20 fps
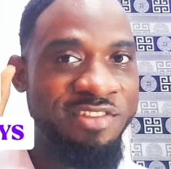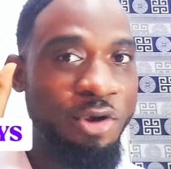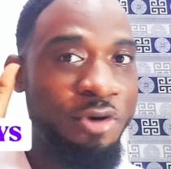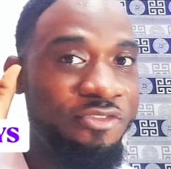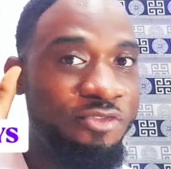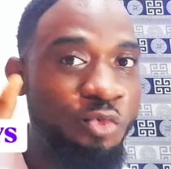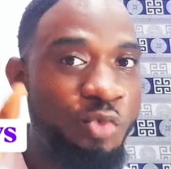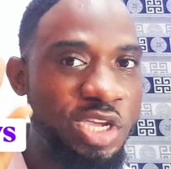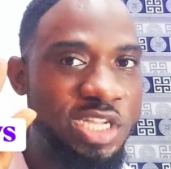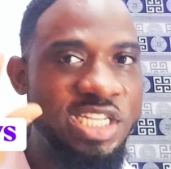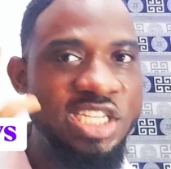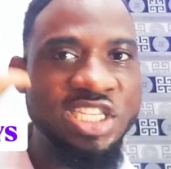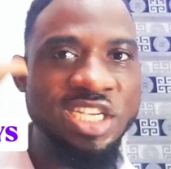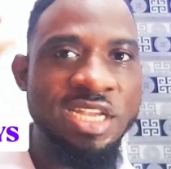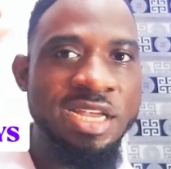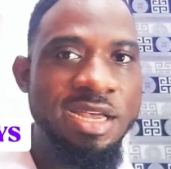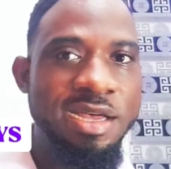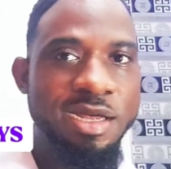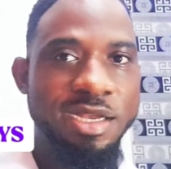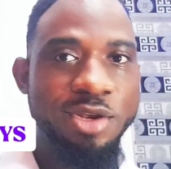of which
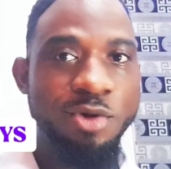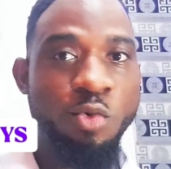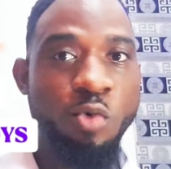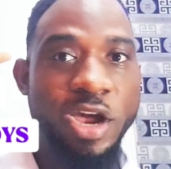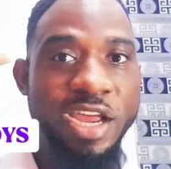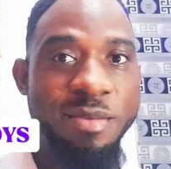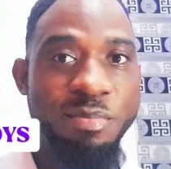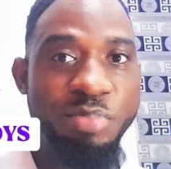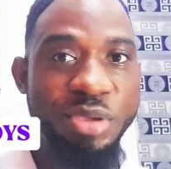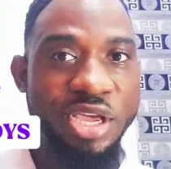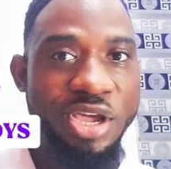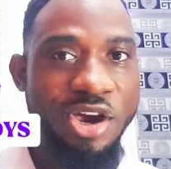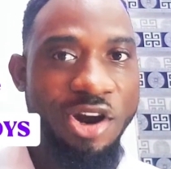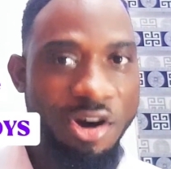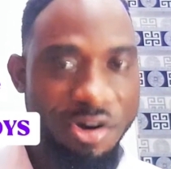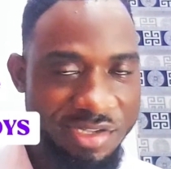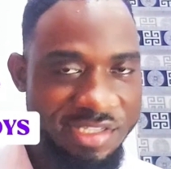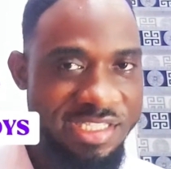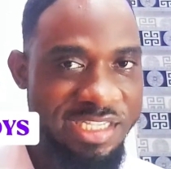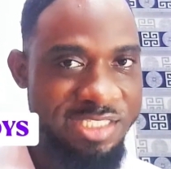the word
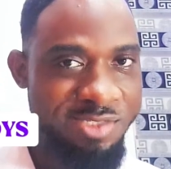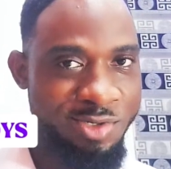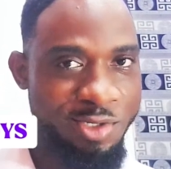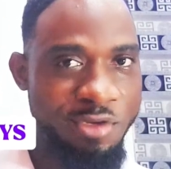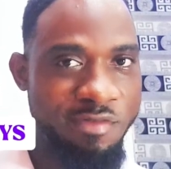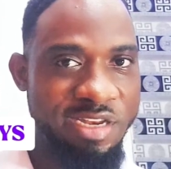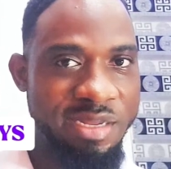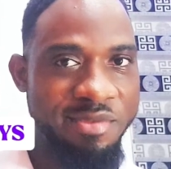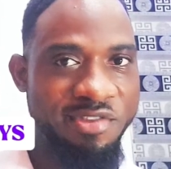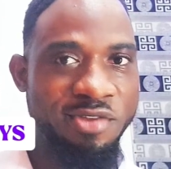because is one of them.